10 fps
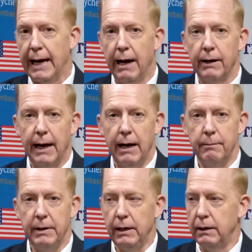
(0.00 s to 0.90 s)
out
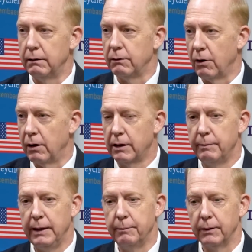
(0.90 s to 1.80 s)
and meet and talk to
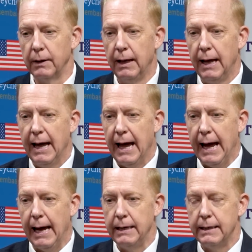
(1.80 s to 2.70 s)
people.
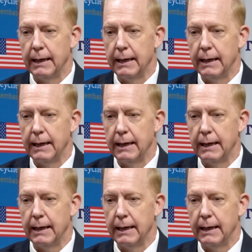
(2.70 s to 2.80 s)
And